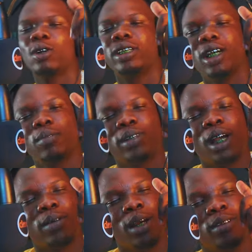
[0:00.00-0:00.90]
yo, what's up?
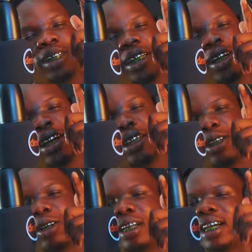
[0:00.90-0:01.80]
Gamalama Sihlaga
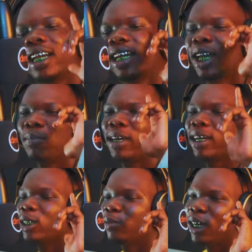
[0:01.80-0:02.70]
Sole, aka
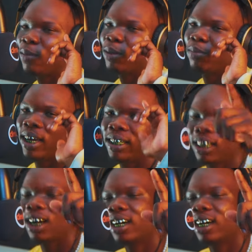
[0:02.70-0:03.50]
Black Isomnyama, the man, the